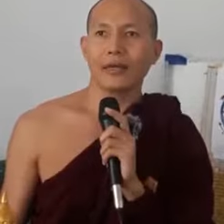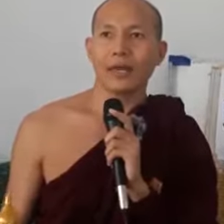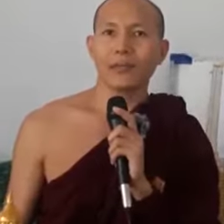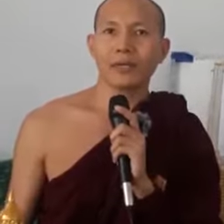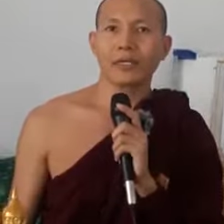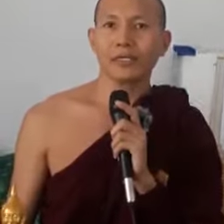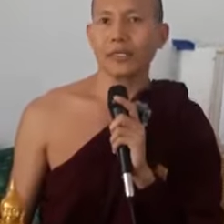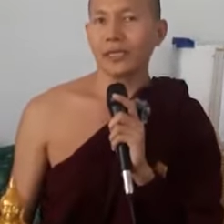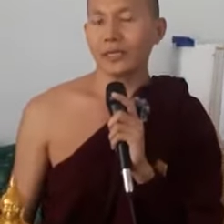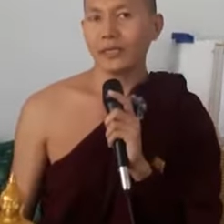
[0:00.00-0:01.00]

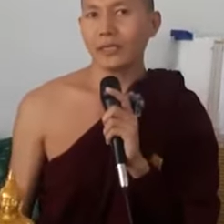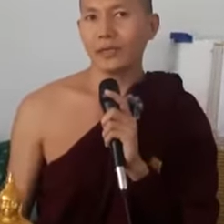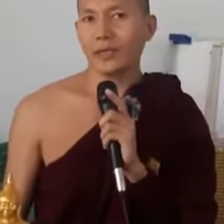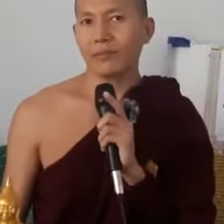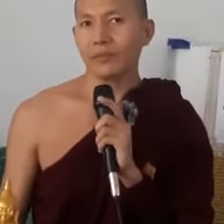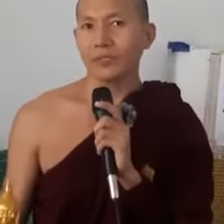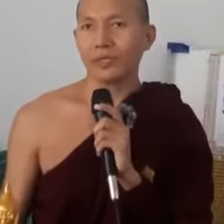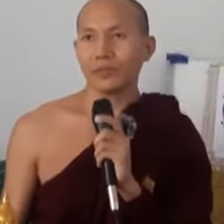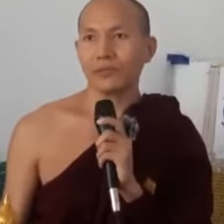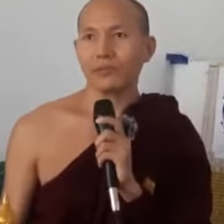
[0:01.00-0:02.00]
MBSC,
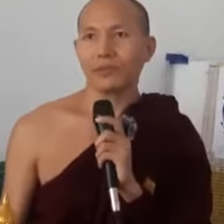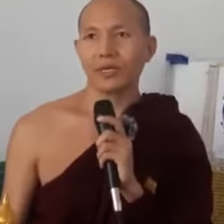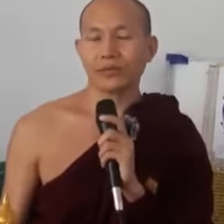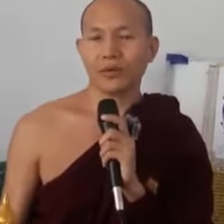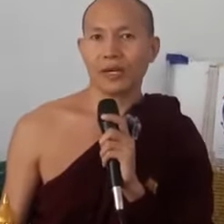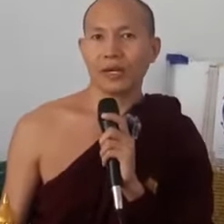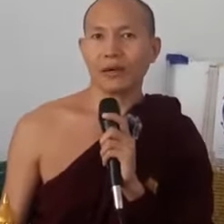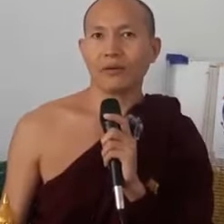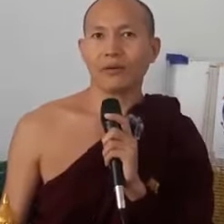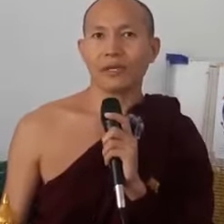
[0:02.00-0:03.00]
MCU, Machiro
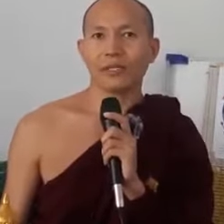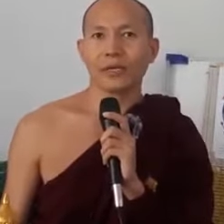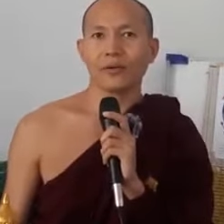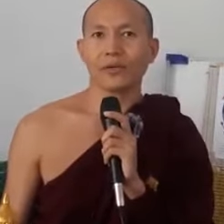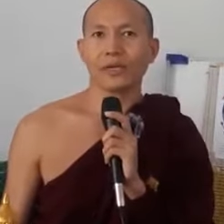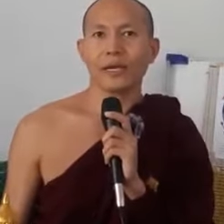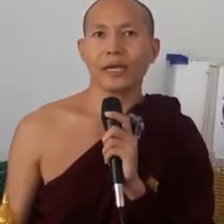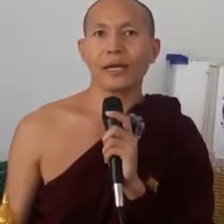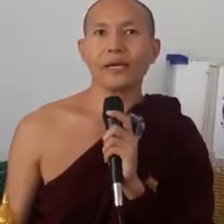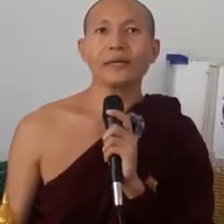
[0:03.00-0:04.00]
Langkong Raja
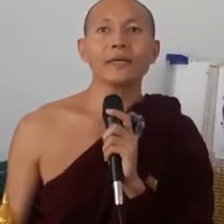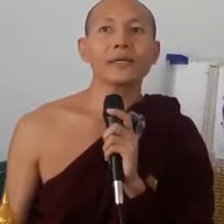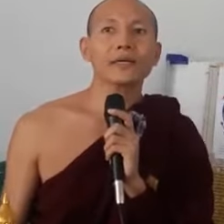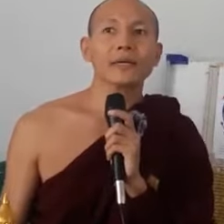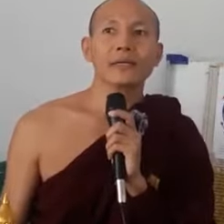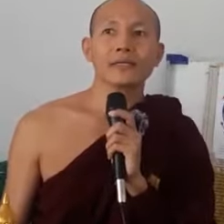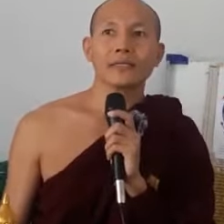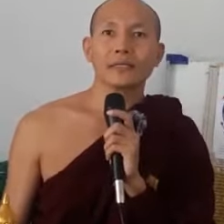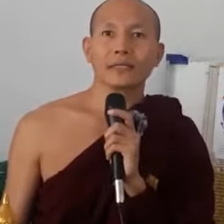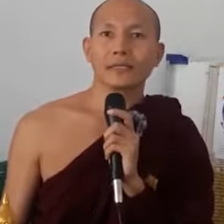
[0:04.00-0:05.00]
Udialaya,
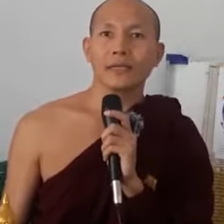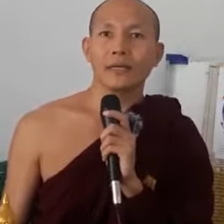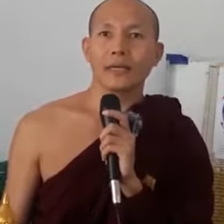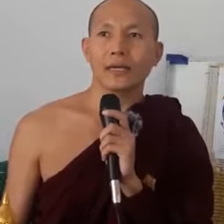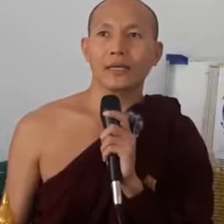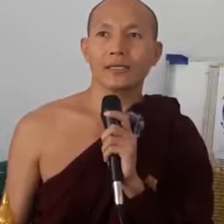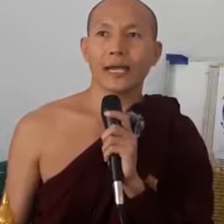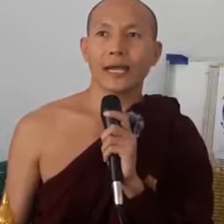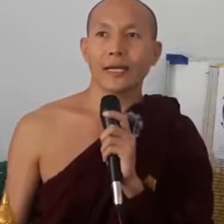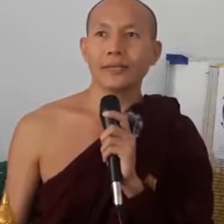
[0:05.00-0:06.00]
uh,
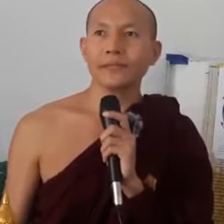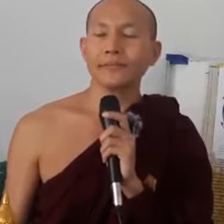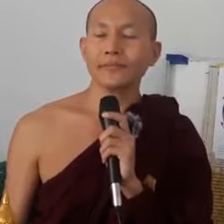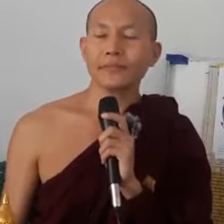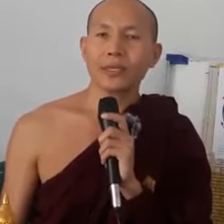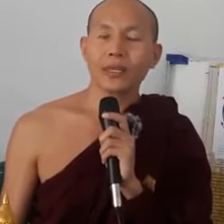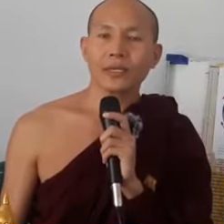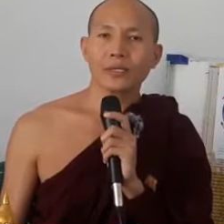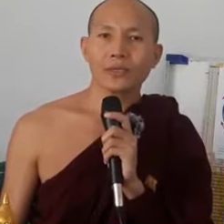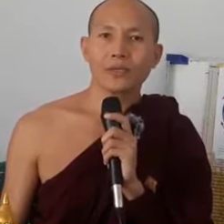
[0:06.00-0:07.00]
Thailand.
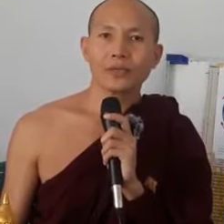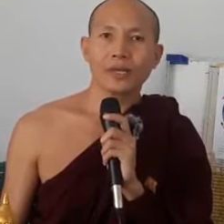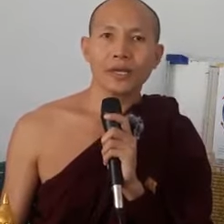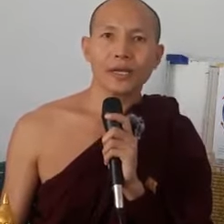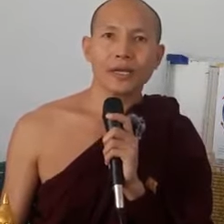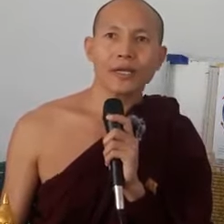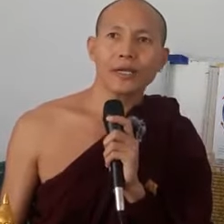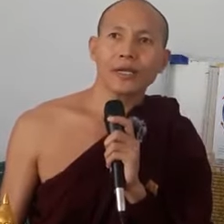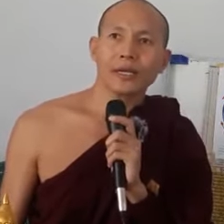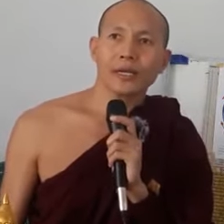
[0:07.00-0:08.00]
So today,
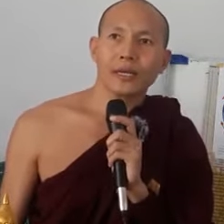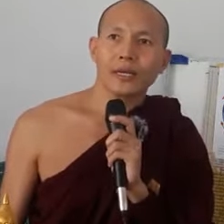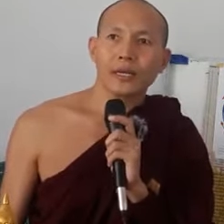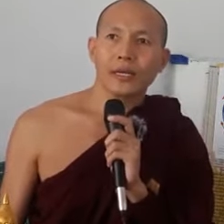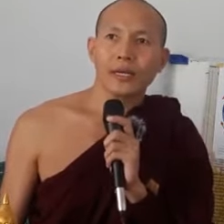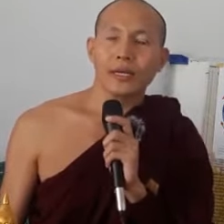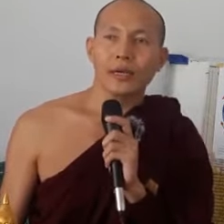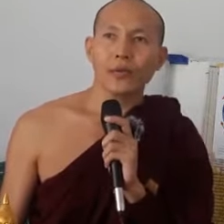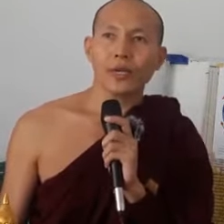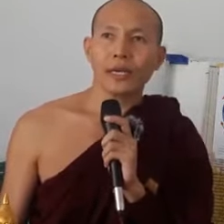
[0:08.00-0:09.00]

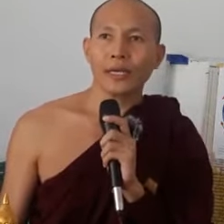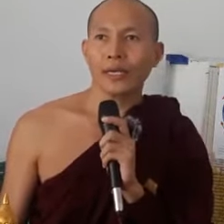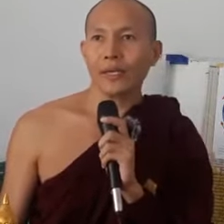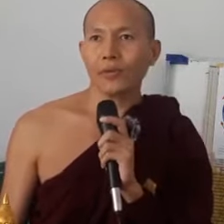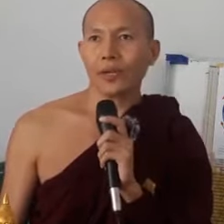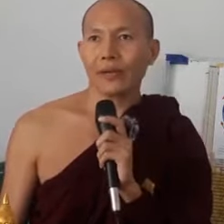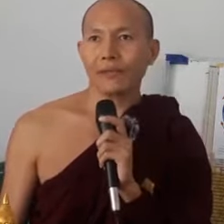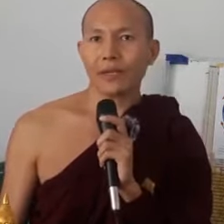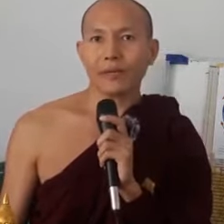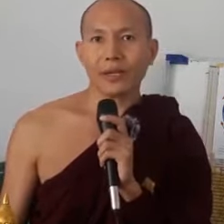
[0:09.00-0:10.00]
uh, weekly, we
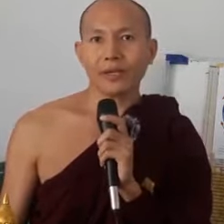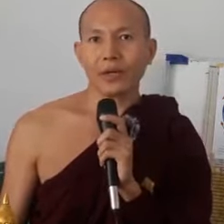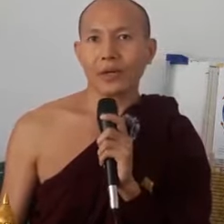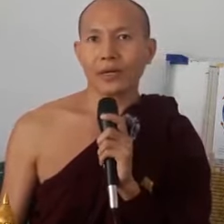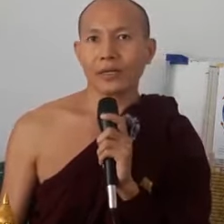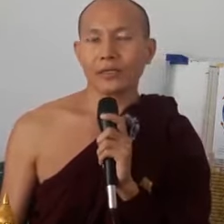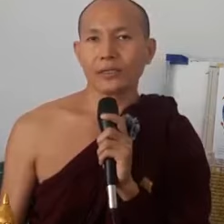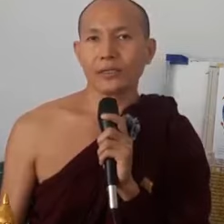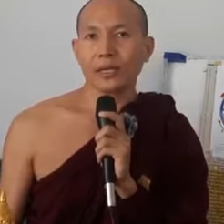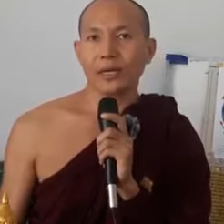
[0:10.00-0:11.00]
have the Dhamma talk.
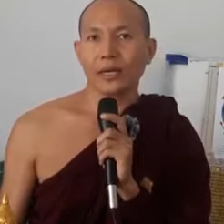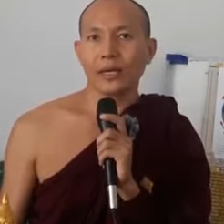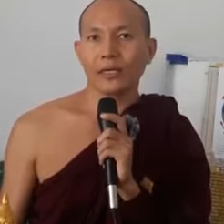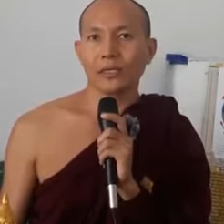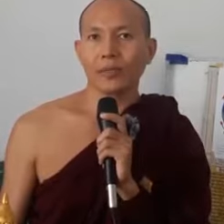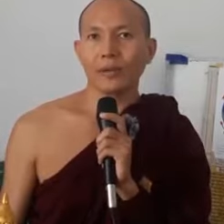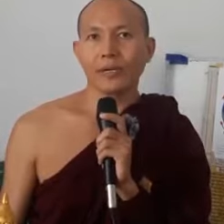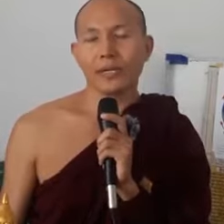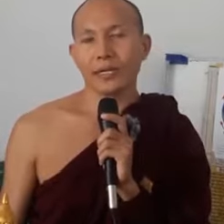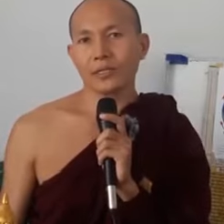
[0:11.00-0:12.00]
Uh,
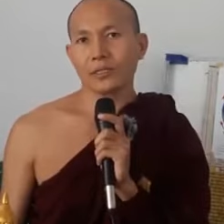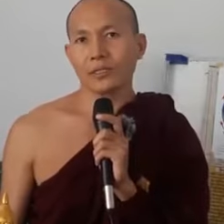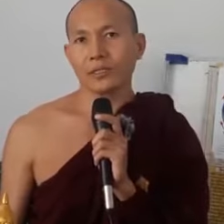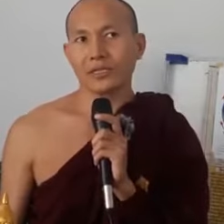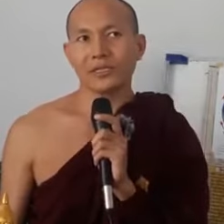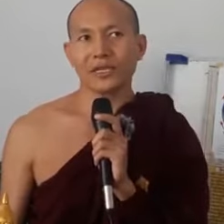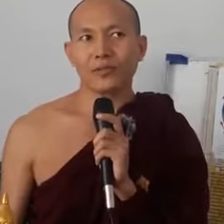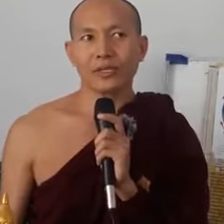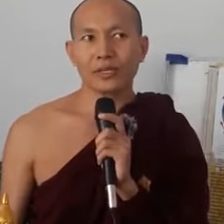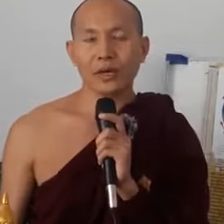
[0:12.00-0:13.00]
topic is the
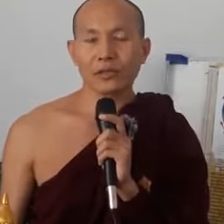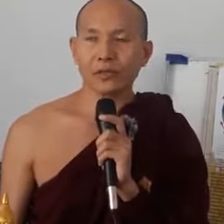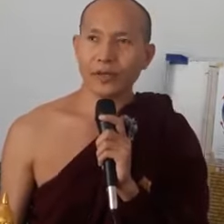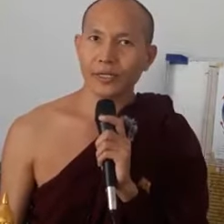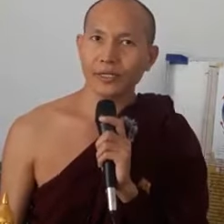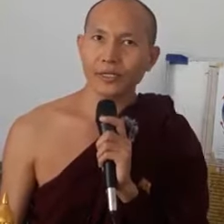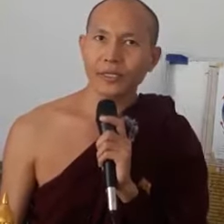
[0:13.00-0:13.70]
central doctrine,